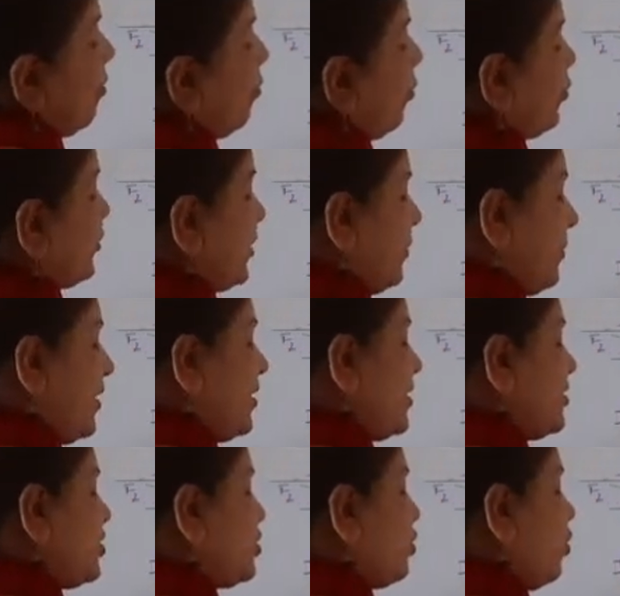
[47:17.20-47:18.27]

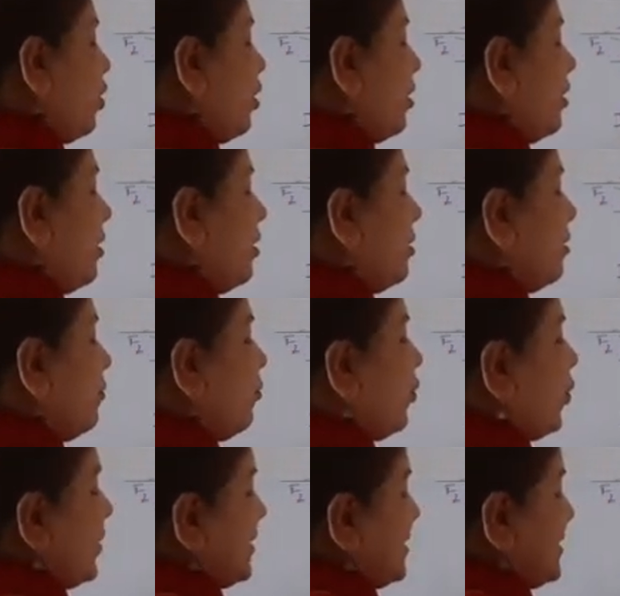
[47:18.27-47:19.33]
diminished or
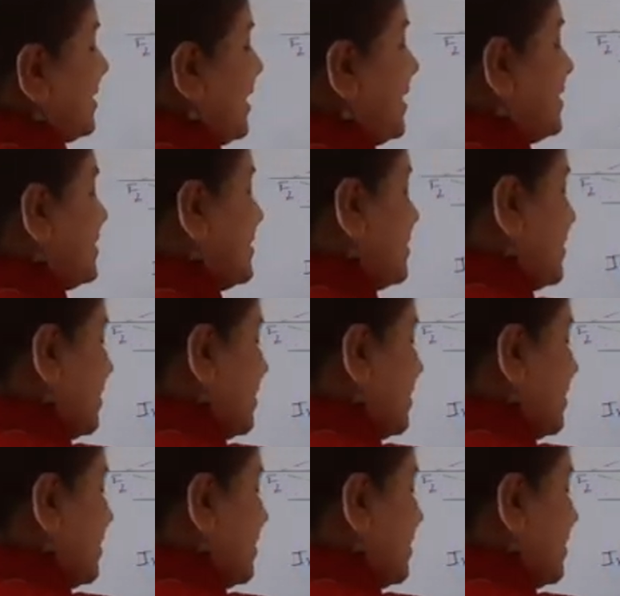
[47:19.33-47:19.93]
point size.